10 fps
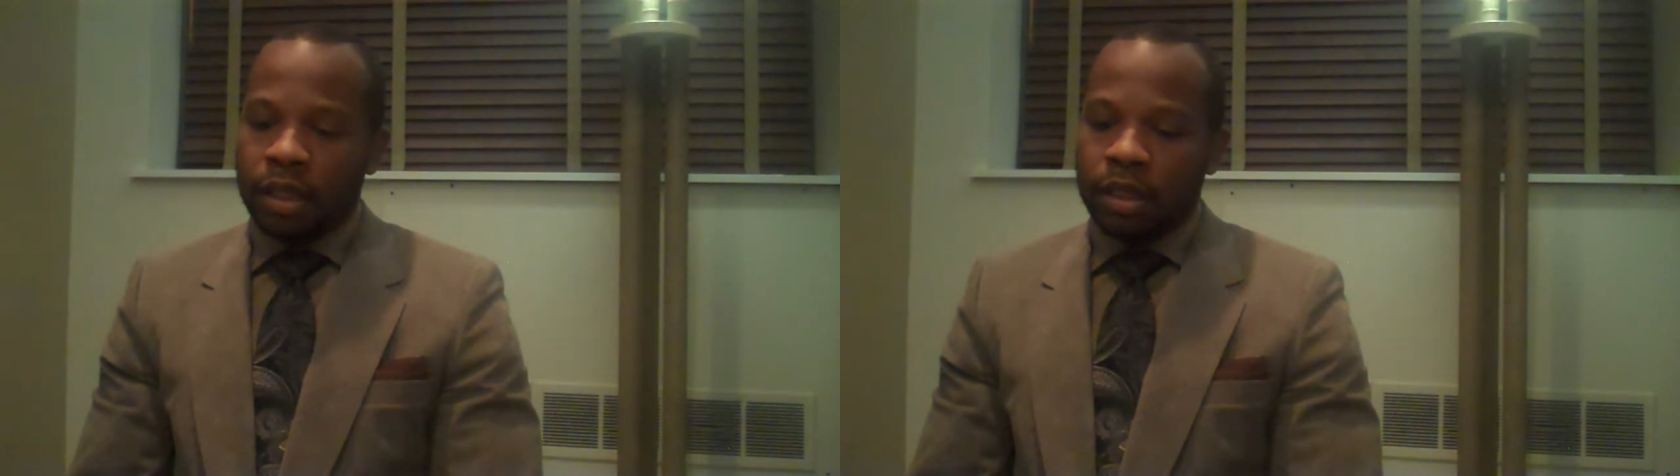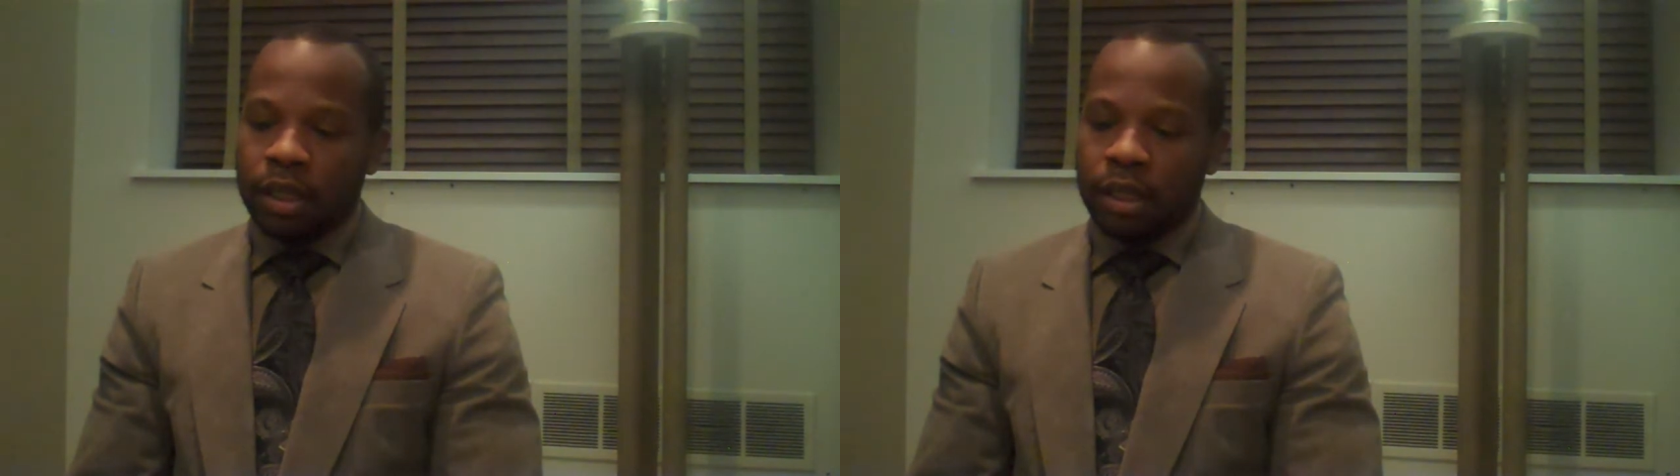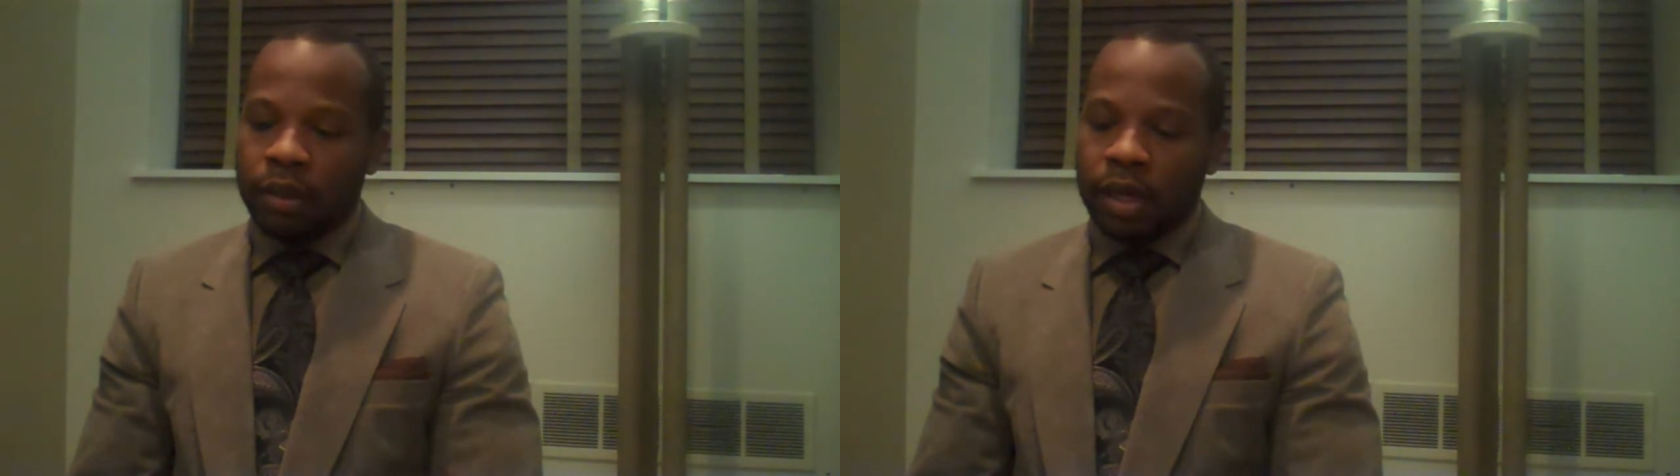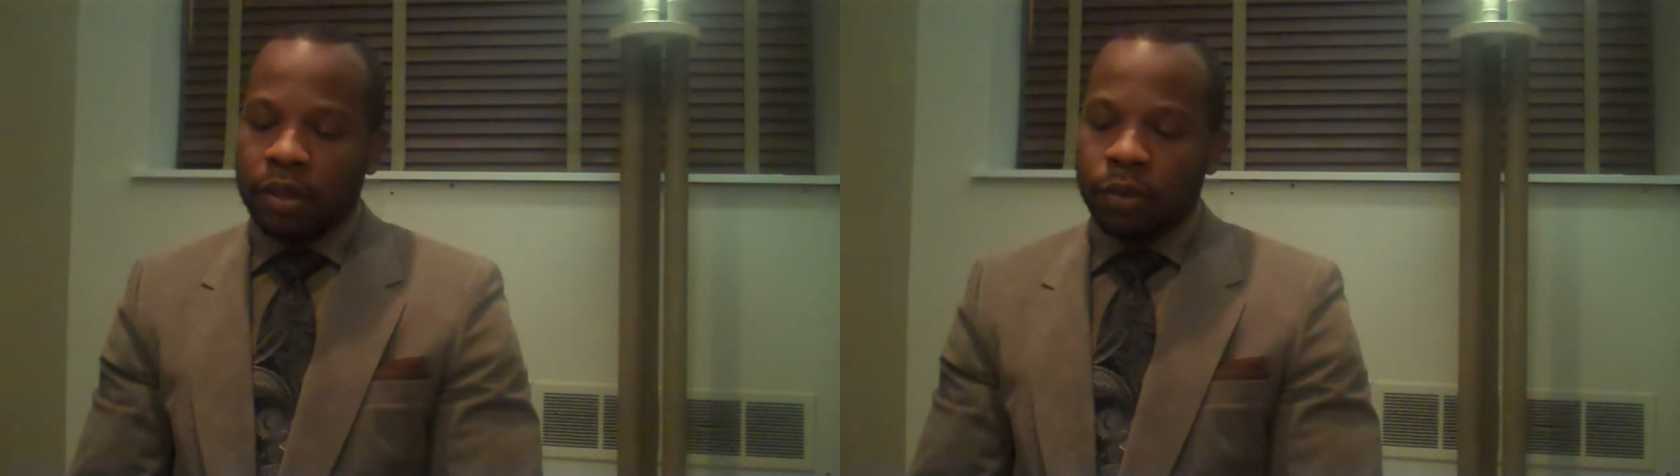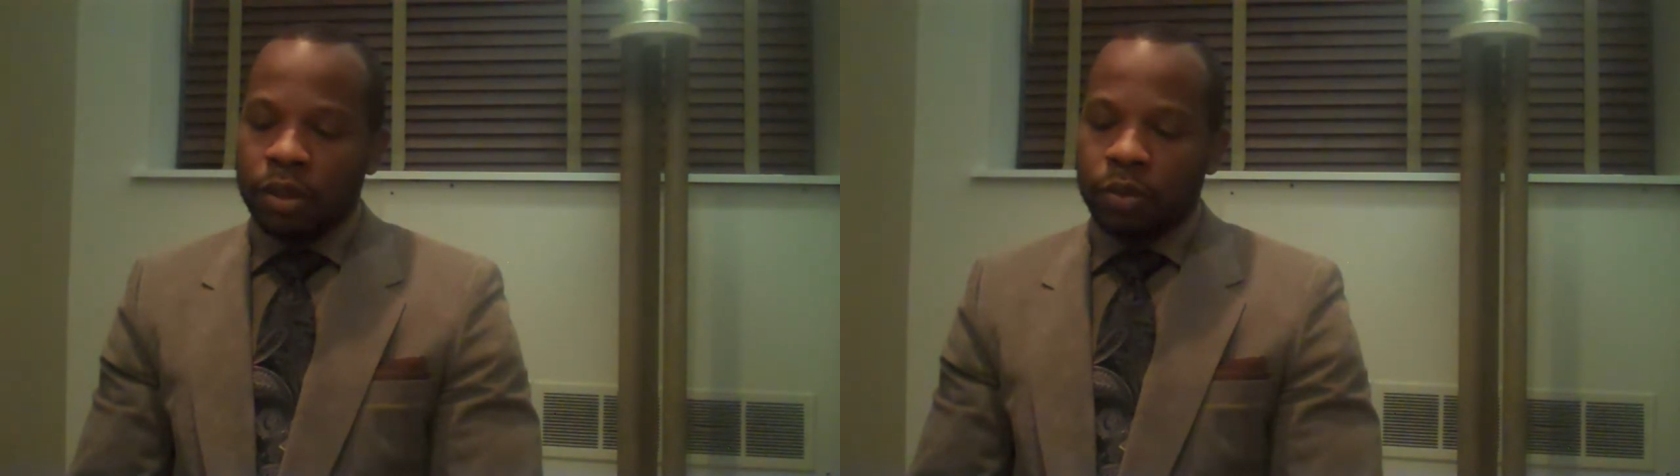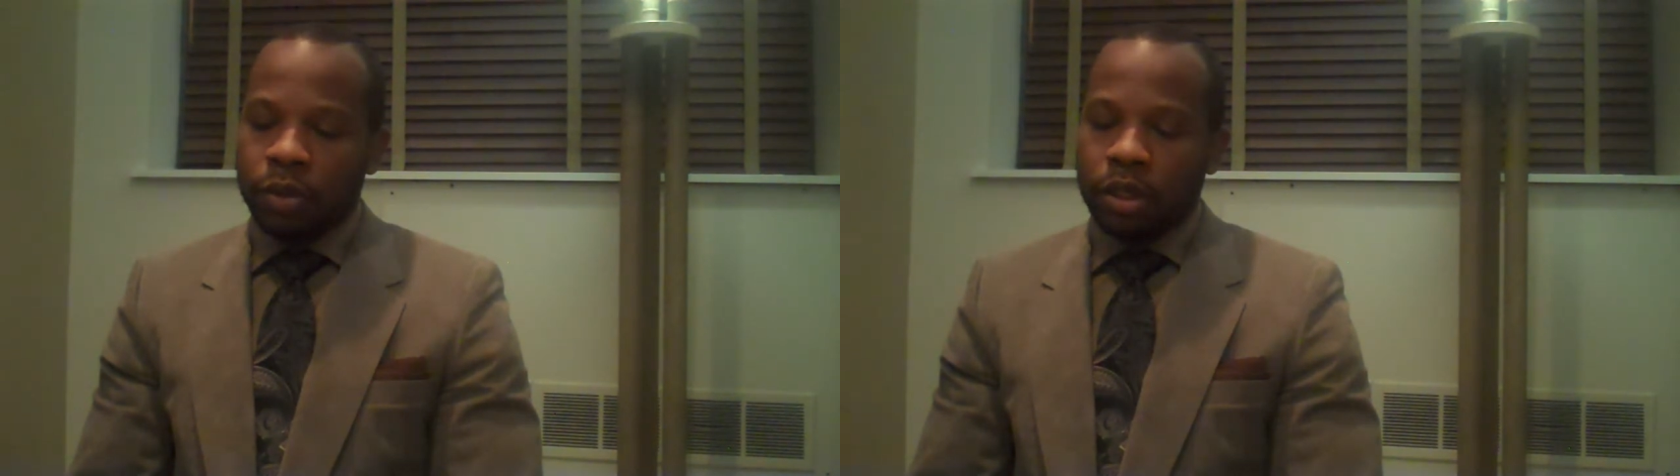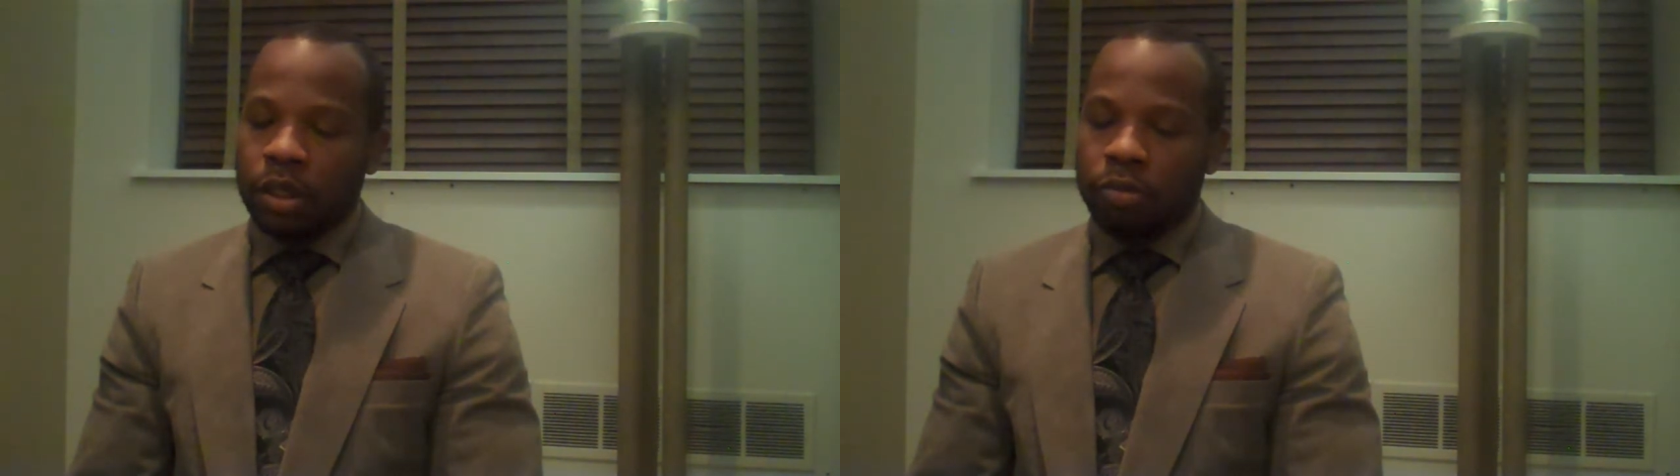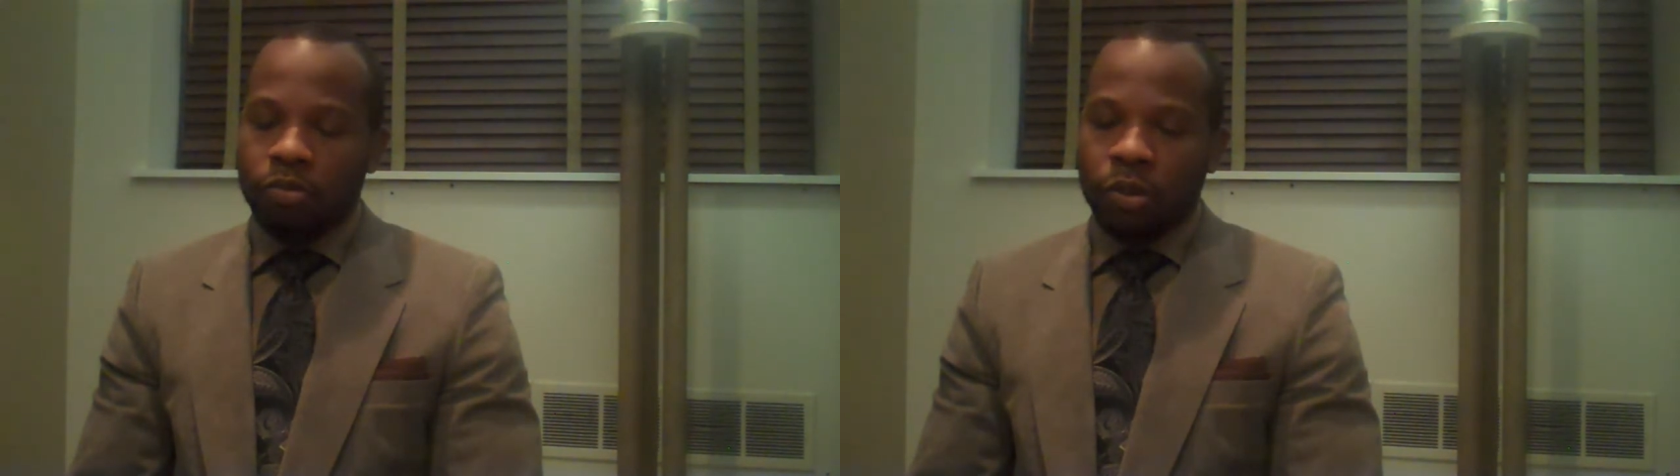and that's what's
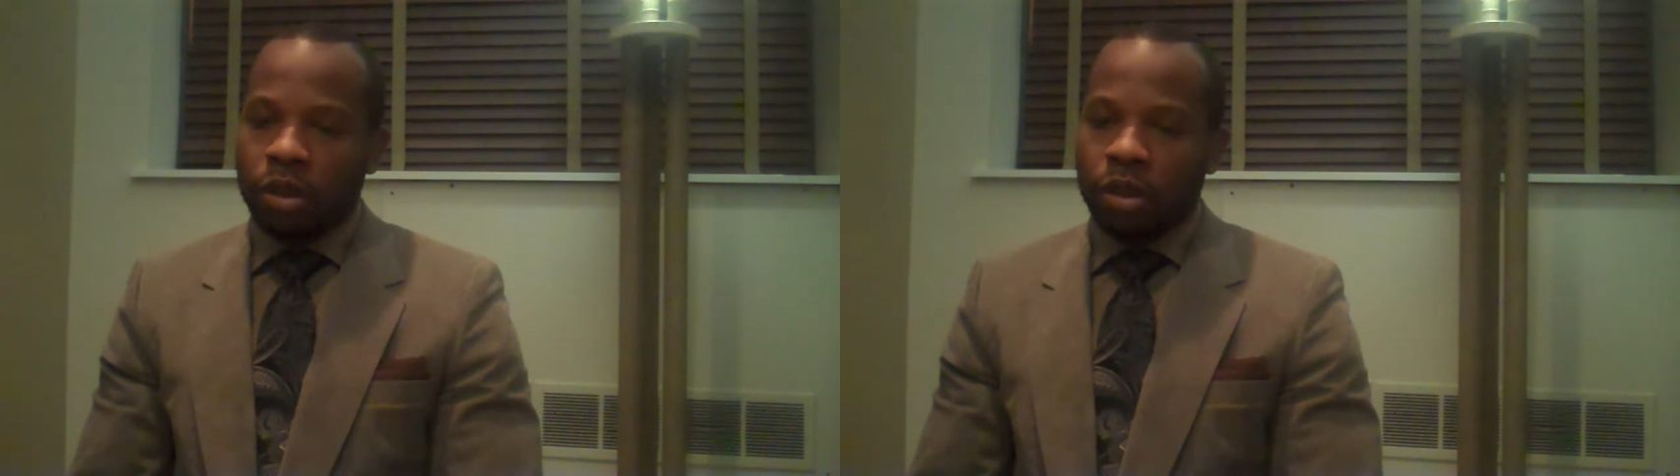really,